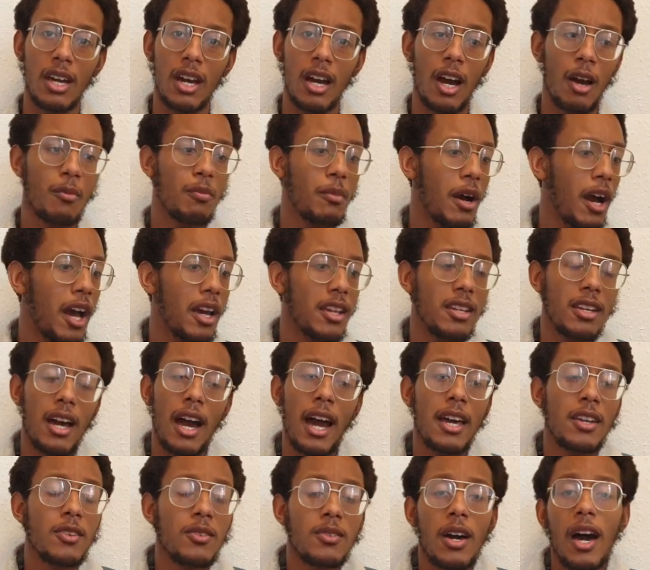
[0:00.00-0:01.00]

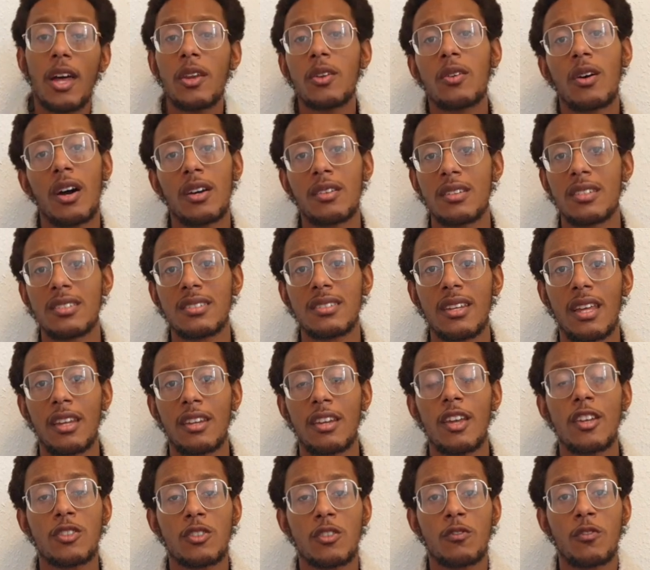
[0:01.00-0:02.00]
I don't understand.
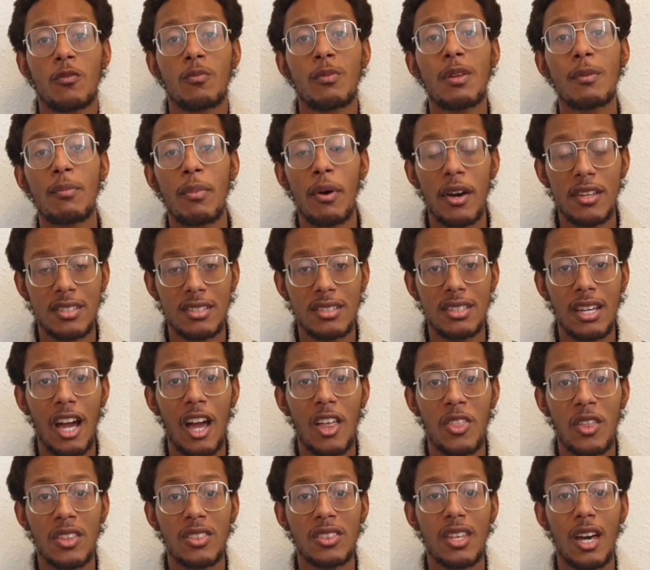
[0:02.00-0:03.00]
So for me personally, I
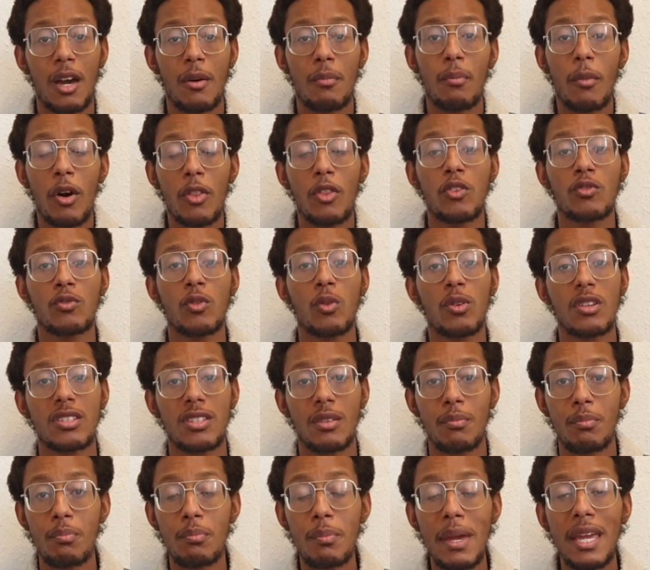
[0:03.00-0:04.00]
think that a mother's role is
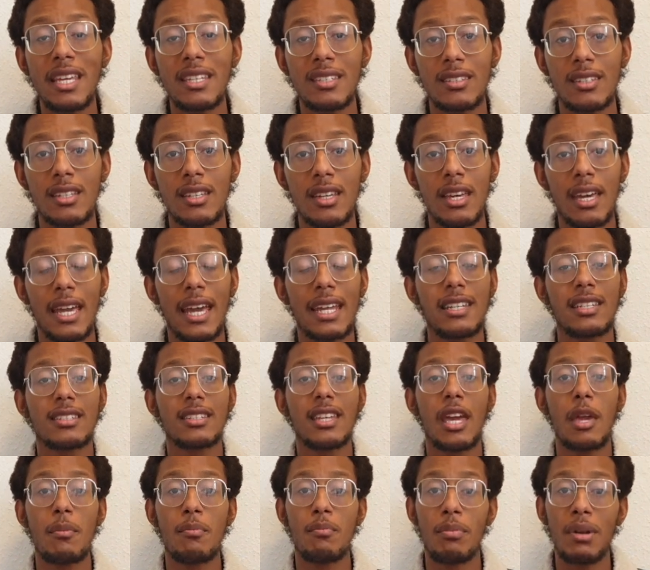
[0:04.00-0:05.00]
amazing. It is
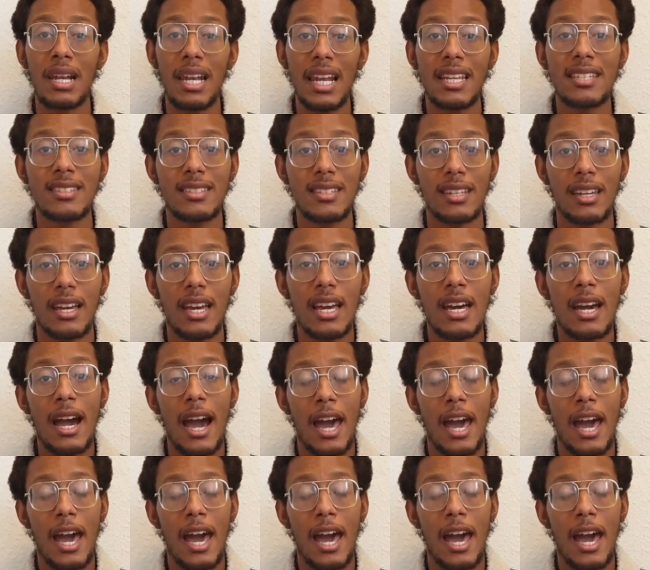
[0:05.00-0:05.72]
a blessing.